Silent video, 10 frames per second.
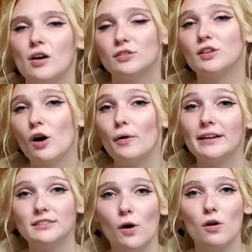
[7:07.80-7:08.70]
So
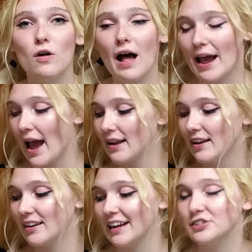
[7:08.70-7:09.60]
in total, I
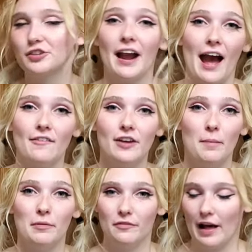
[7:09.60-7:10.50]
added an extra half
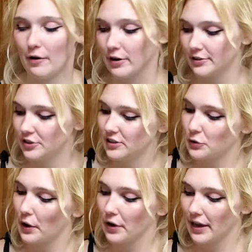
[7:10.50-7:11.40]
cup of flour just so
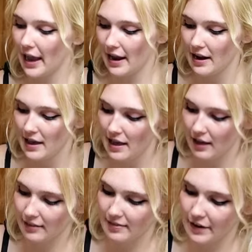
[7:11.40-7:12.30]
I could get
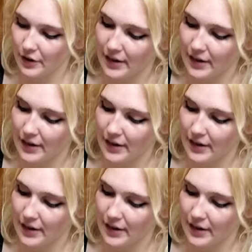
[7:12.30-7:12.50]
a thicker